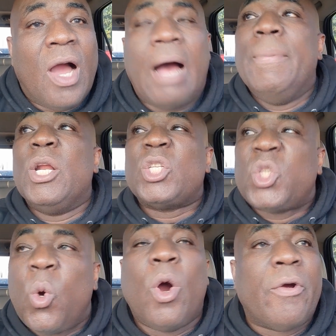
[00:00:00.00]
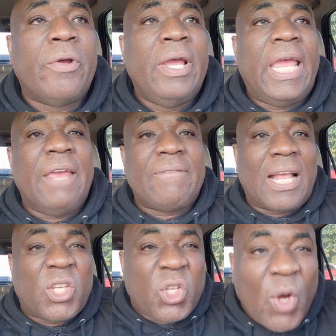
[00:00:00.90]
I'm not sure if
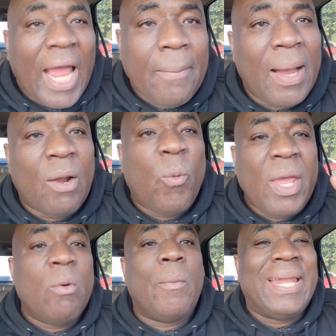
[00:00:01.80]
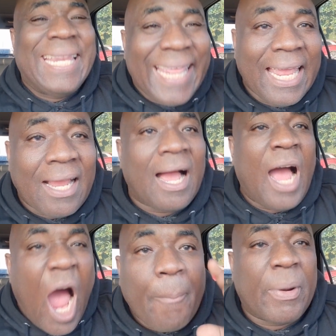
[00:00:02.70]
that tribal way where we think and
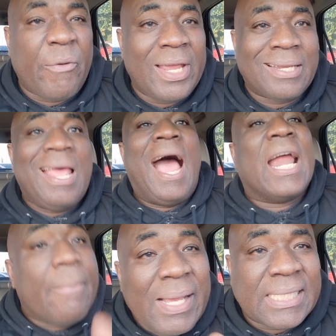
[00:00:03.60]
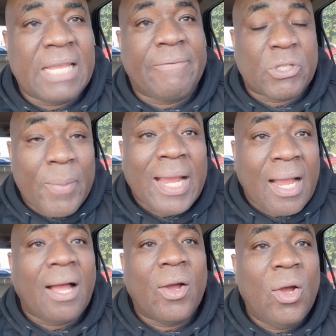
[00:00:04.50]
operate are the best thing for Jamaica.